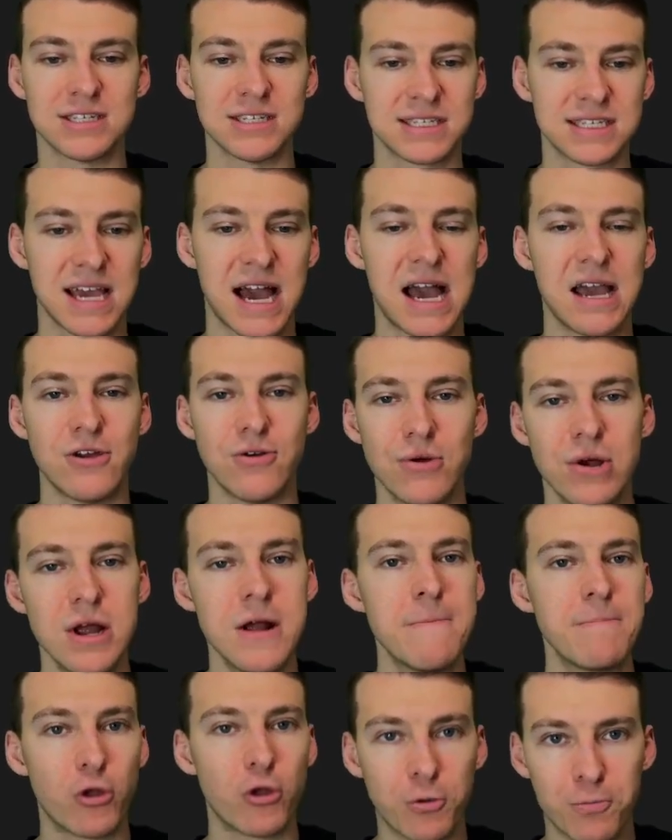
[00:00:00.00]
this guy who
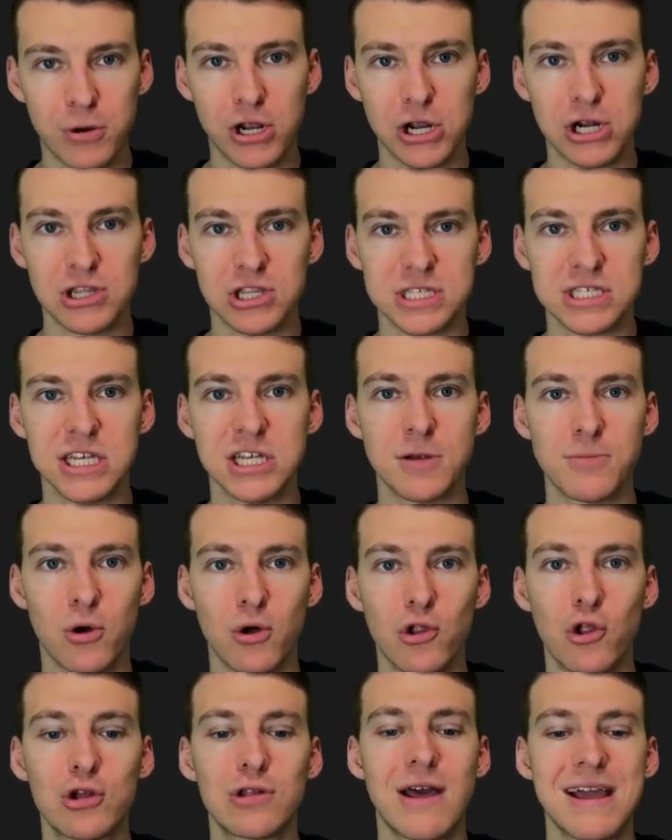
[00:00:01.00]
looked pretty good at the Senior
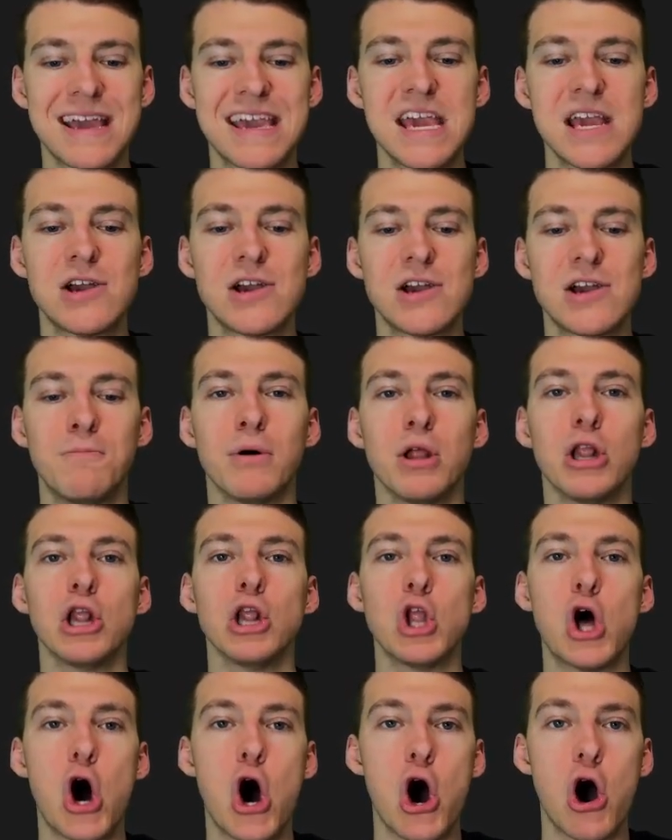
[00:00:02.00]
Bowl, looked like he could
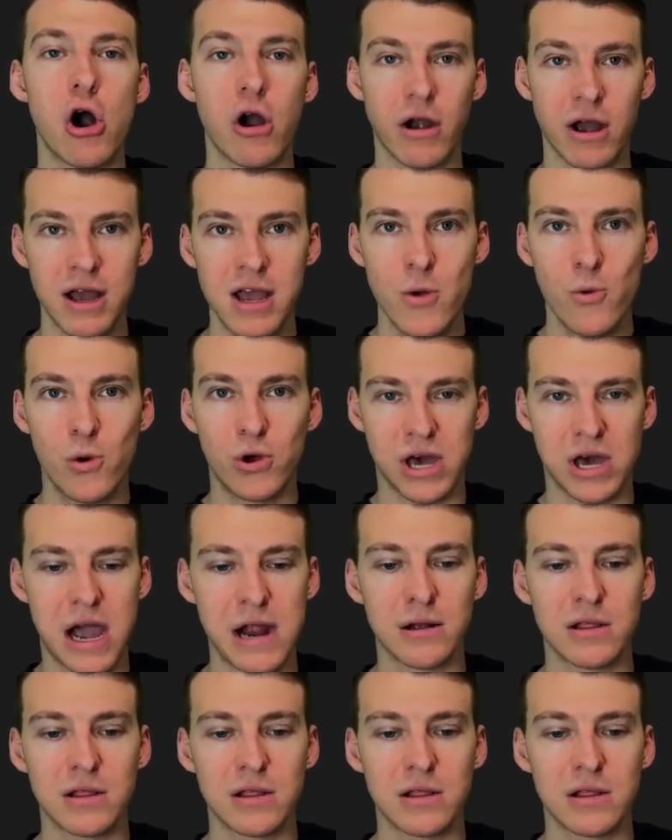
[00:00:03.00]
belong with higher